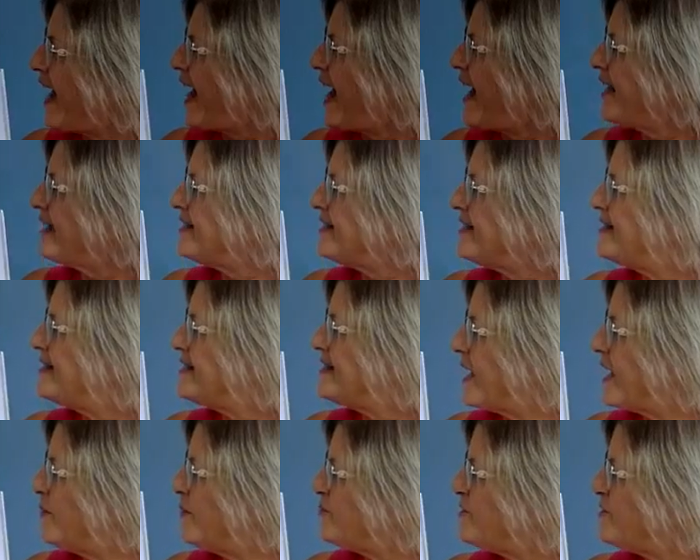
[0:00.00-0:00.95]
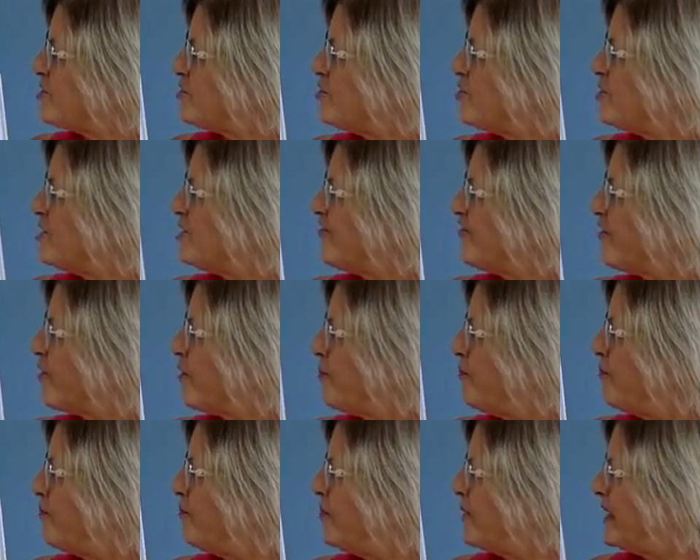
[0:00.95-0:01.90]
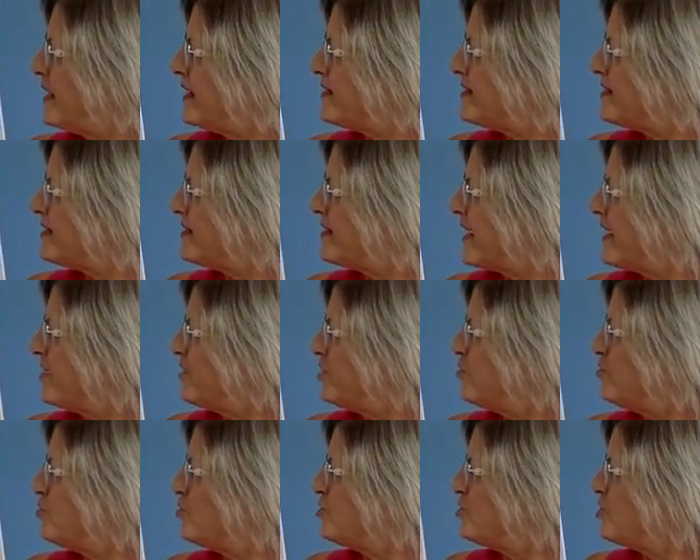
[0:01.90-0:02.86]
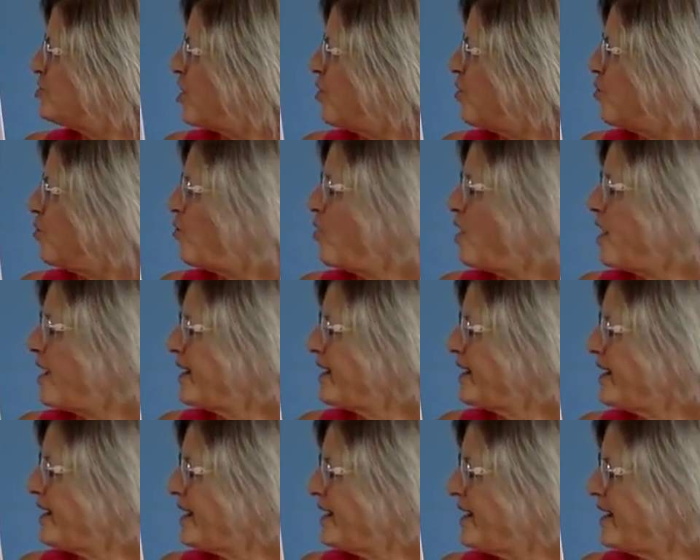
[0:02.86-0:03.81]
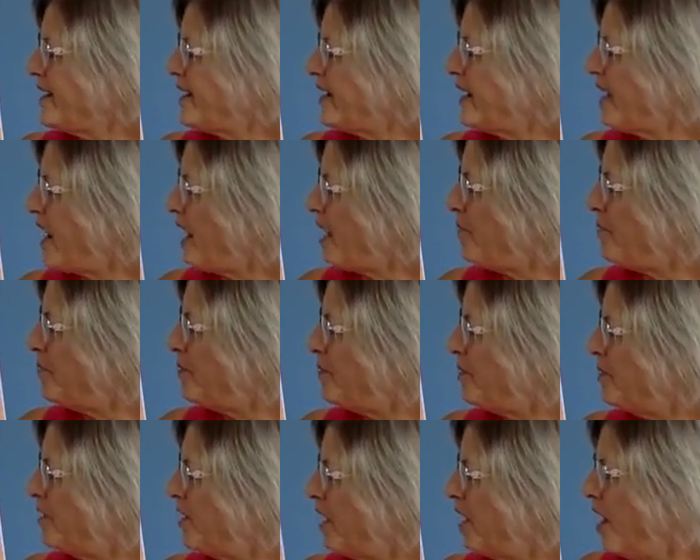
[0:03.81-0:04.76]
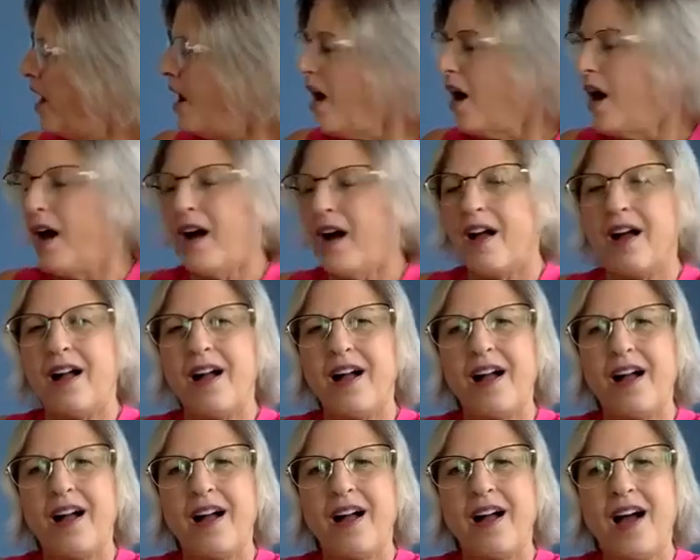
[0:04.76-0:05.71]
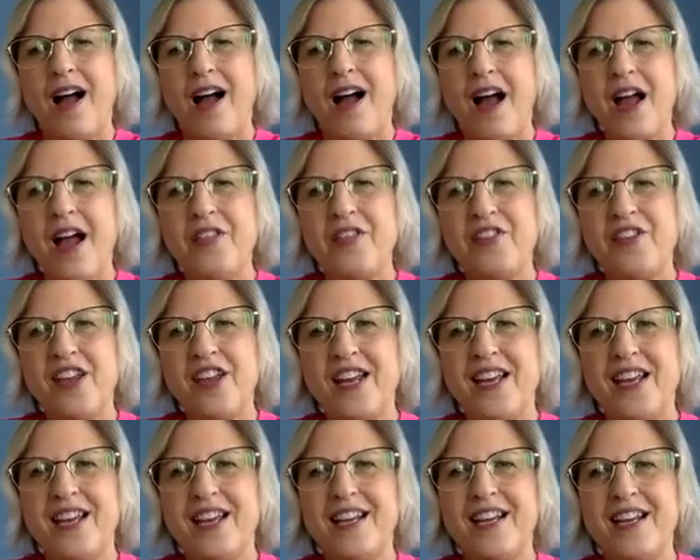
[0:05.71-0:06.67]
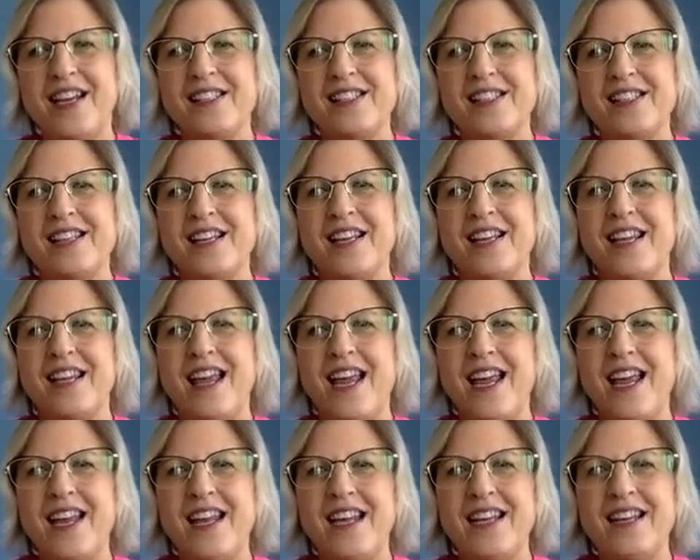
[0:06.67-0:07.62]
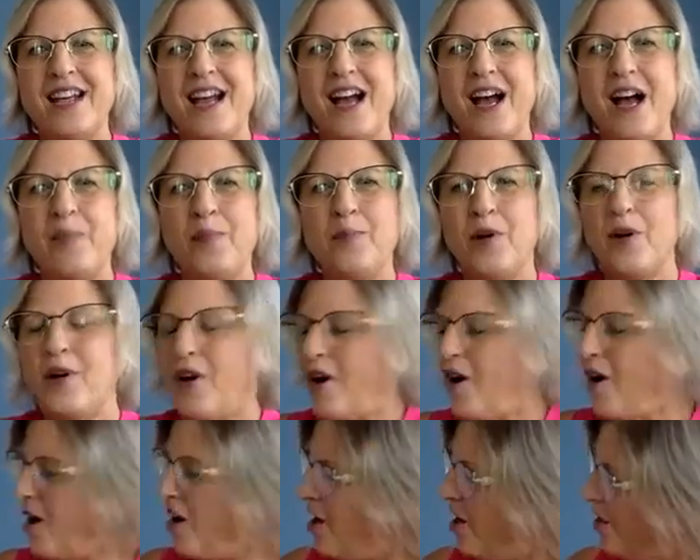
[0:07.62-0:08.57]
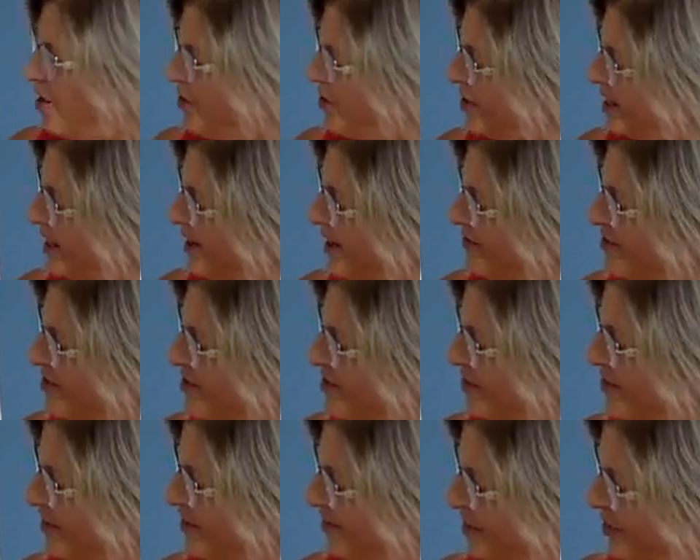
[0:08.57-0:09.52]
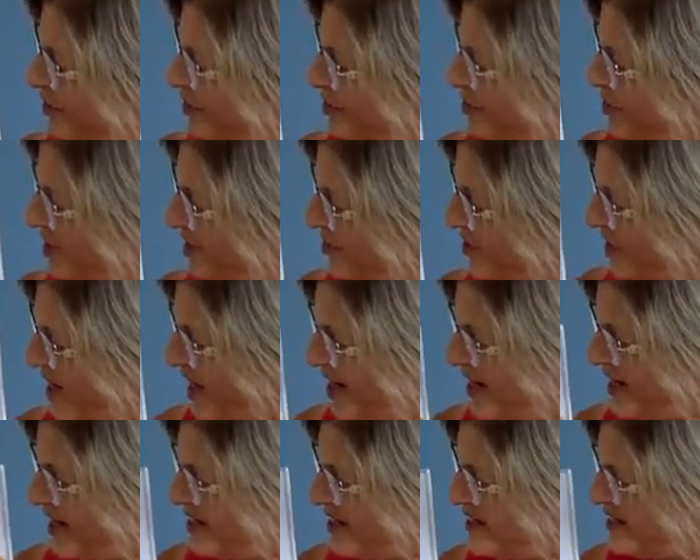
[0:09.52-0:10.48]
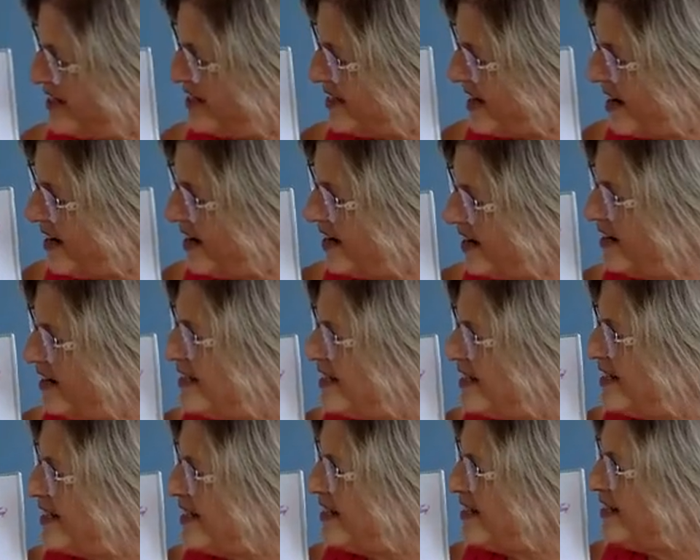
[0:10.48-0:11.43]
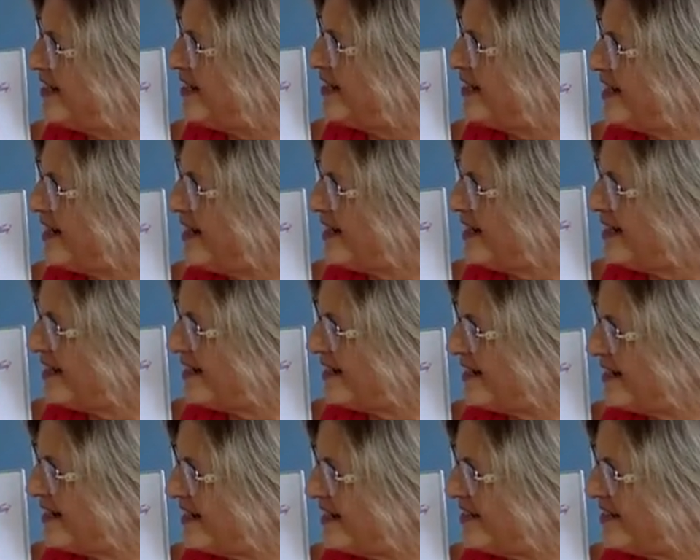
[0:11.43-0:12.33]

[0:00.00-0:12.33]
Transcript: and dumpsters for bits that you don't want to eat up. I think he's eating up all the leftover food that his son didn't eat.